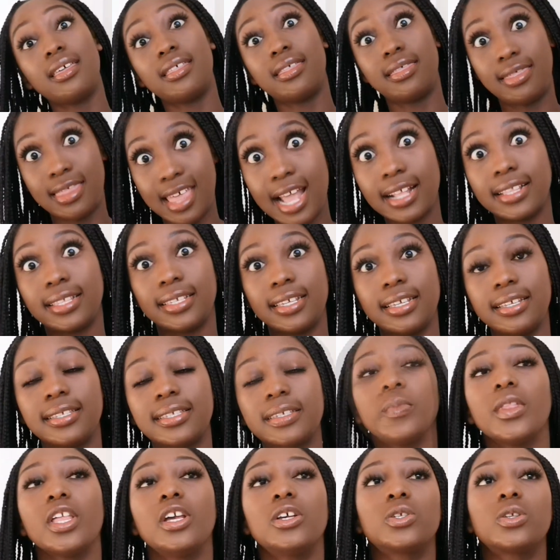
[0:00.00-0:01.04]
that's it.
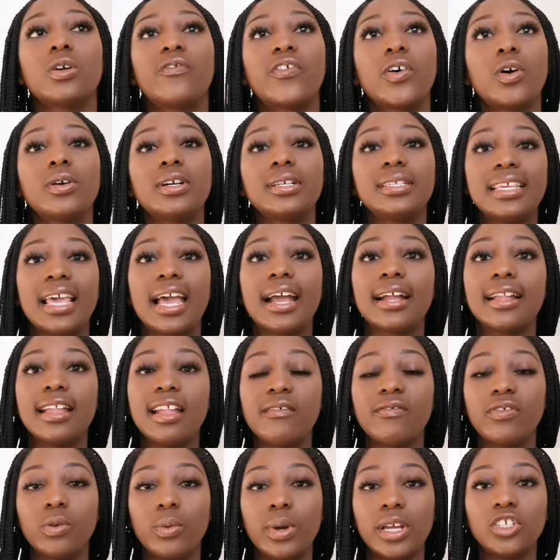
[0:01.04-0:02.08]
So Focus, Young, and
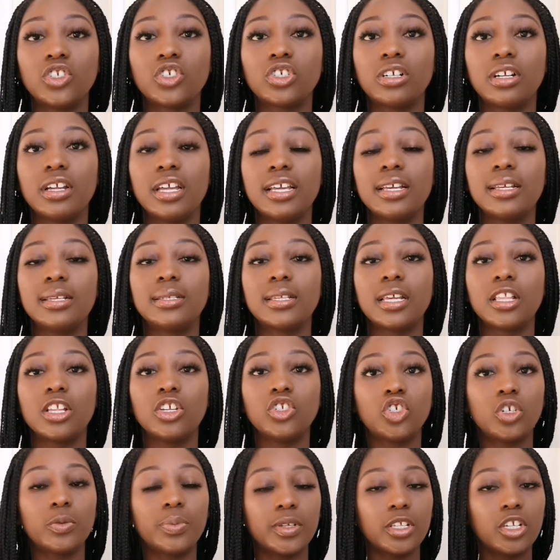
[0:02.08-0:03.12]
Influential is an
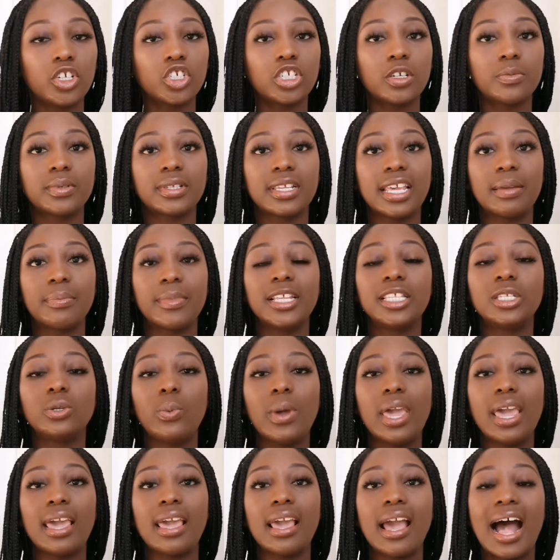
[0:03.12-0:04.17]
entrepreneurship segment
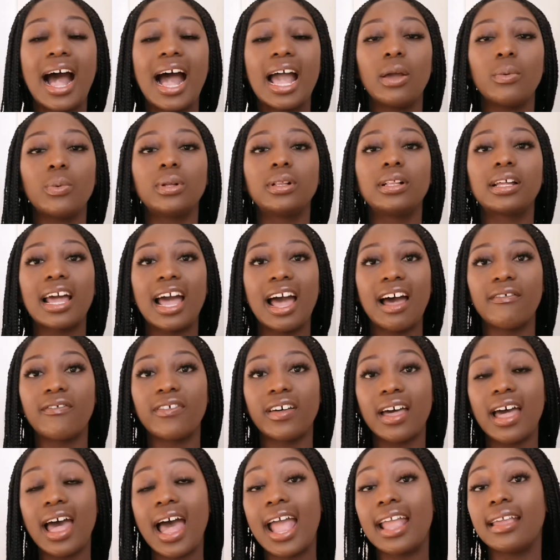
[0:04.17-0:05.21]
where I will
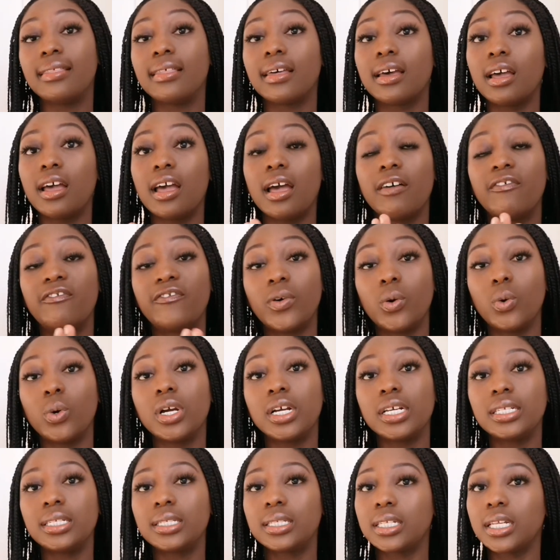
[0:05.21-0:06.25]
cover either a
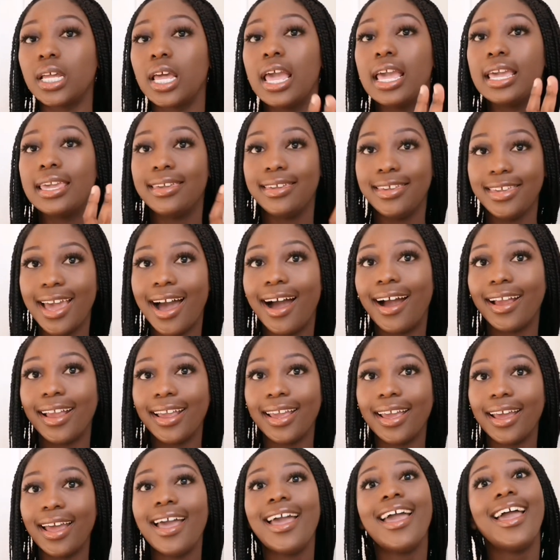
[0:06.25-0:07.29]
focused, young,